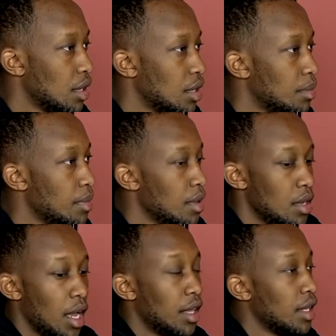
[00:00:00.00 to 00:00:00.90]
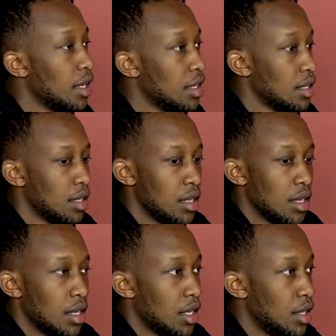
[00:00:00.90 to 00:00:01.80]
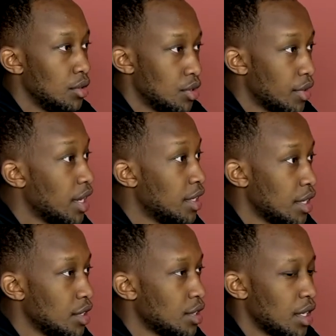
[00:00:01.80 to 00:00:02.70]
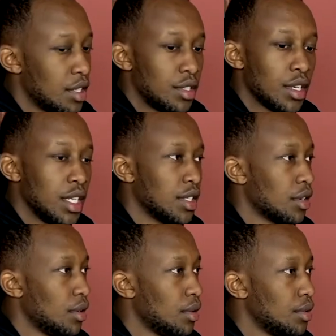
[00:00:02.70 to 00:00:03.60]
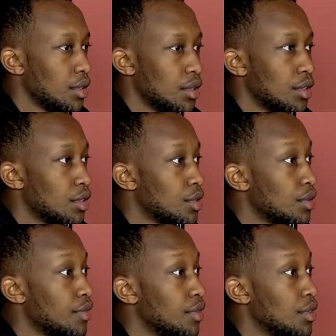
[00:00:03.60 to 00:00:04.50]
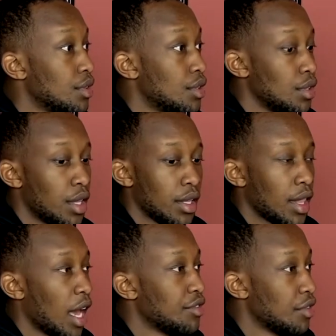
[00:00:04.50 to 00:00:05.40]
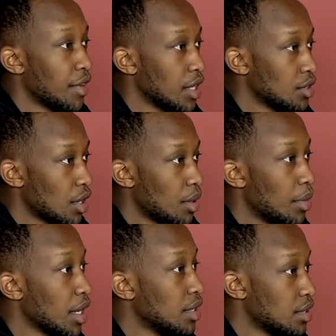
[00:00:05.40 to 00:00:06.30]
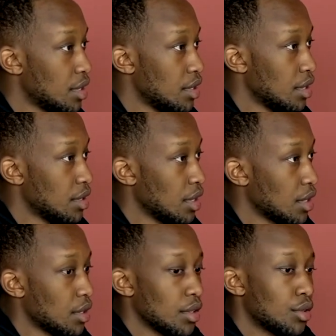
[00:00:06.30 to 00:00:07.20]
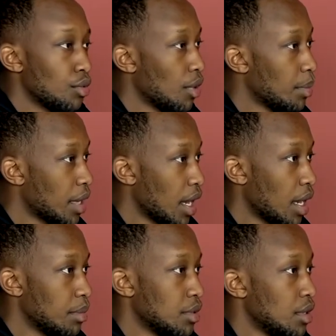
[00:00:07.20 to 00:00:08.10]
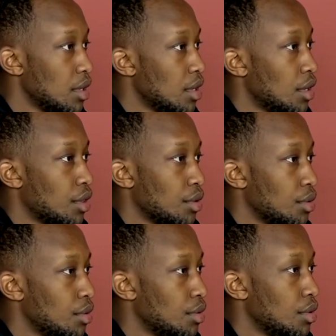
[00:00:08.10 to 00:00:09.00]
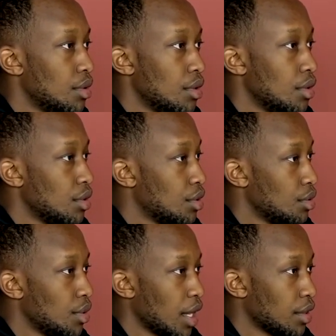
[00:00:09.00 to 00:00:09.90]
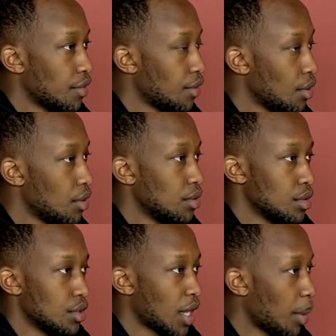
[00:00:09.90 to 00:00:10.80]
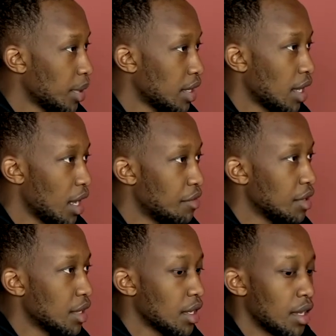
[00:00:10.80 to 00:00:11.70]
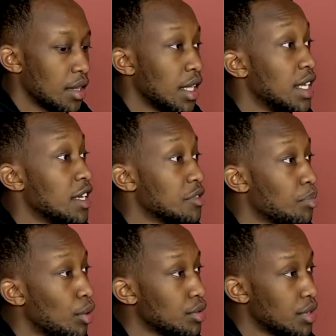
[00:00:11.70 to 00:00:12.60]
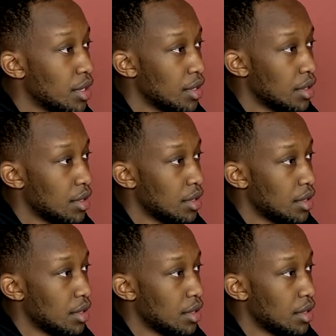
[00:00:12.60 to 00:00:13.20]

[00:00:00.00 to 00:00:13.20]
And then he was very intelligent and he took it and he's like, oh, they have surveillance on American citizens, like through webcams, through like their phones, they're tapping into everything. And then he exposed it.